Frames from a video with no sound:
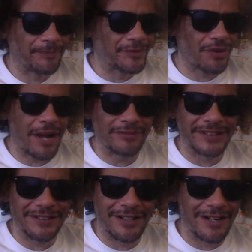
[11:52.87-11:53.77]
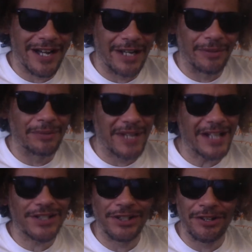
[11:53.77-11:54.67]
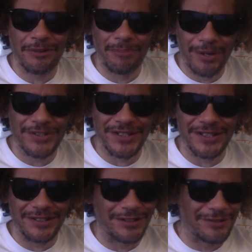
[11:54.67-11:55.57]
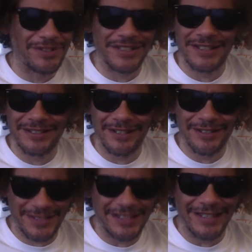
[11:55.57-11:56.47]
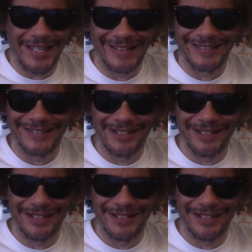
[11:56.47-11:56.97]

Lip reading: traveling on a highway when actually you're a person using a sea lane